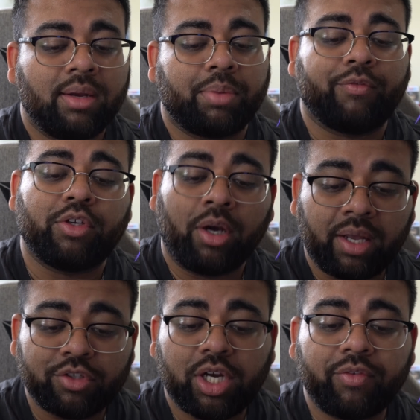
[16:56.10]
But if you don't
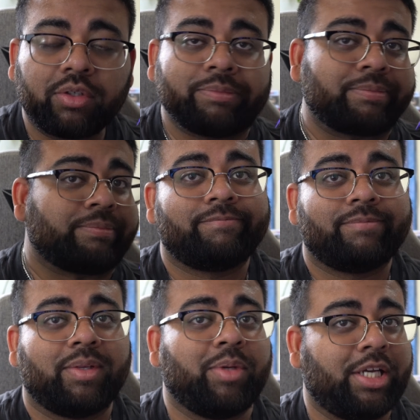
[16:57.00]
have shovel,
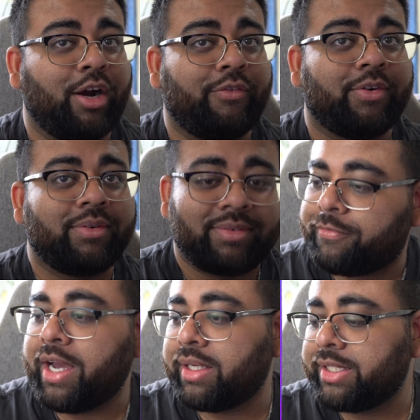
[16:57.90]
be careful.
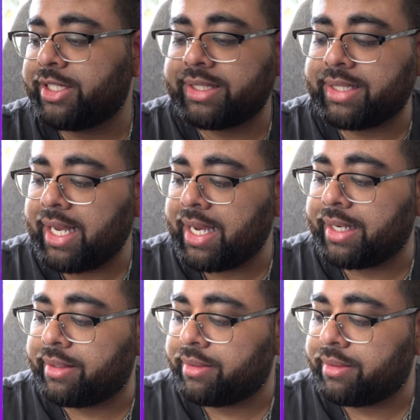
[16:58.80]
Finally, to the side.